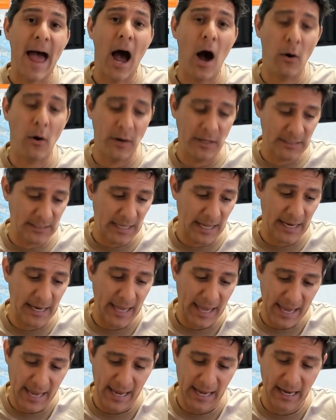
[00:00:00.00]
Now it's
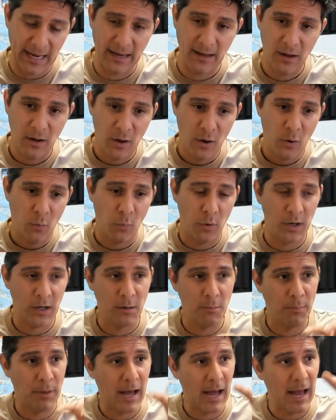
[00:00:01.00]
like, hey,
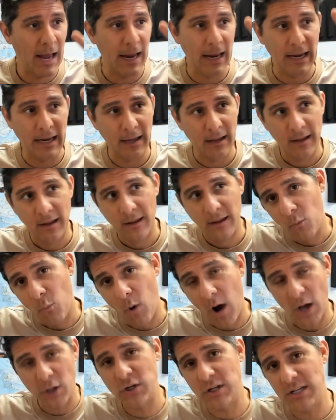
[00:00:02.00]
we're going to buy
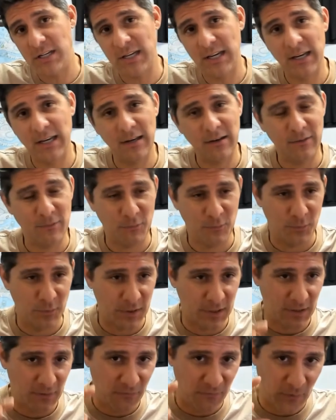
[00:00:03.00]
Washington.
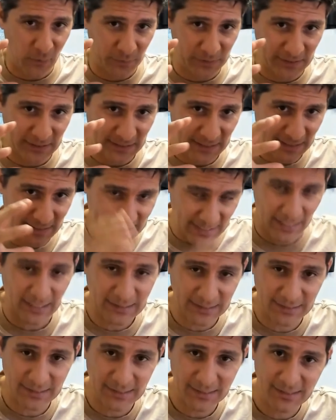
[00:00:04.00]
We're going to focus in
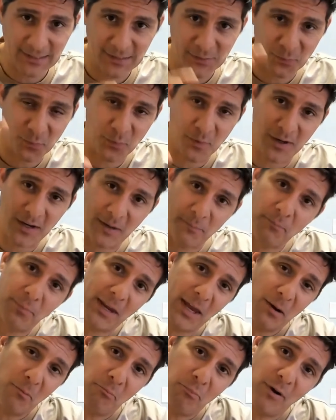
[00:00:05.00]
Texas. We're going
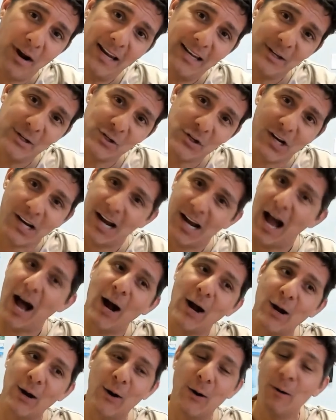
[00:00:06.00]
to get a brand in
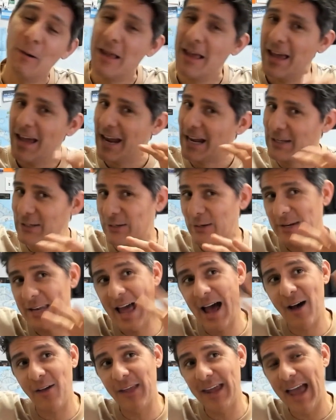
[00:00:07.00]
Chicago. And so
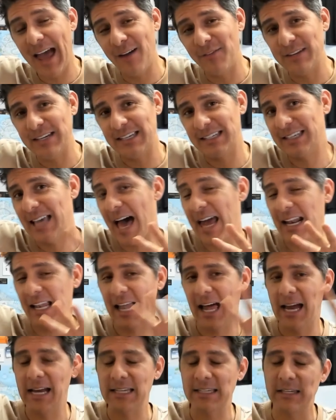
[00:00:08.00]
now they have these
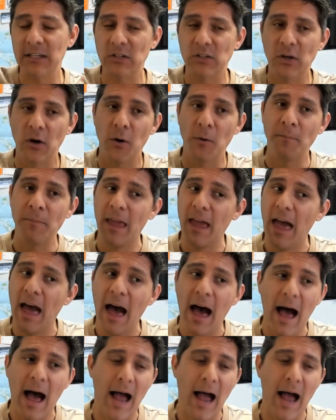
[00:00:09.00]
satellites. And so